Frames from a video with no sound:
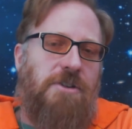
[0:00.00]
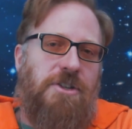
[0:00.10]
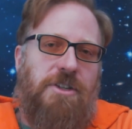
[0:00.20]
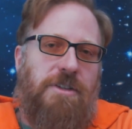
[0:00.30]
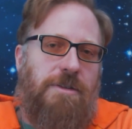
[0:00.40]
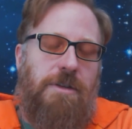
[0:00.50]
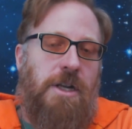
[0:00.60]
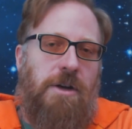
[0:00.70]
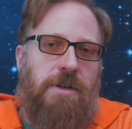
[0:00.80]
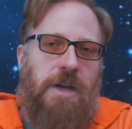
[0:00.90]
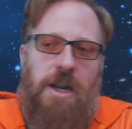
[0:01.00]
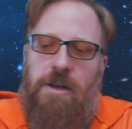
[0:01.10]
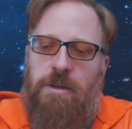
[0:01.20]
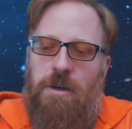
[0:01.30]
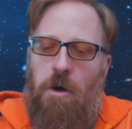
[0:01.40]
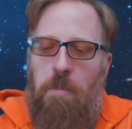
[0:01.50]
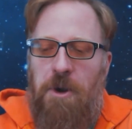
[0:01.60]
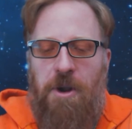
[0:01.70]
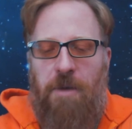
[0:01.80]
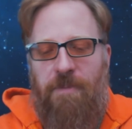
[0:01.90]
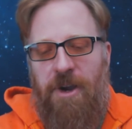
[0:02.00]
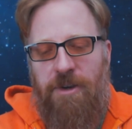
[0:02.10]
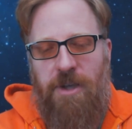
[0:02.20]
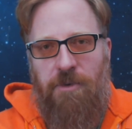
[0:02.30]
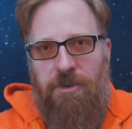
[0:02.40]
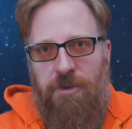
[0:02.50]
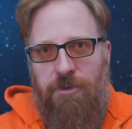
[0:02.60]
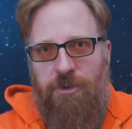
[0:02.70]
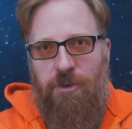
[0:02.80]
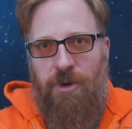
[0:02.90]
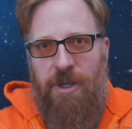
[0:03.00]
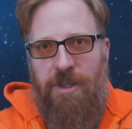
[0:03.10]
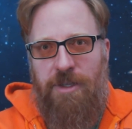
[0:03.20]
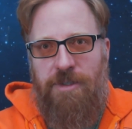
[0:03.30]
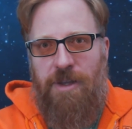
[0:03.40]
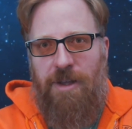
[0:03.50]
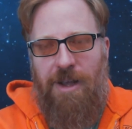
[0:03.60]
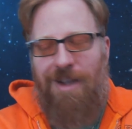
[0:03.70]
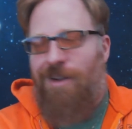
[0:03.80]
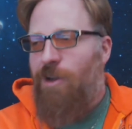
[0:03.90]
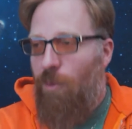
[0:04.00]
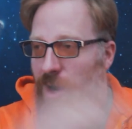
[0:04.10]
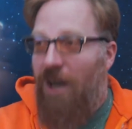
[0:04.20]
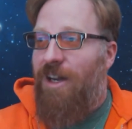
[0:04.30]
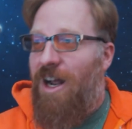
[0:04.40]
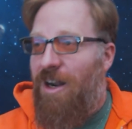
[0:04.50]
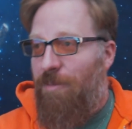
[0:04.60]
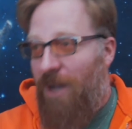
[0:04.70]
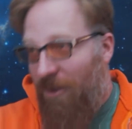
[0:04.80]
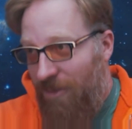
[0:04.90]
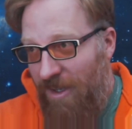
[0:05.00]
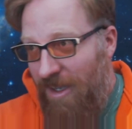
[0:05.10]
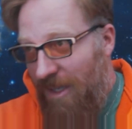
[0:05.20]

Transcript: was just kind of opening up there, telling a little story that I could go on and on about.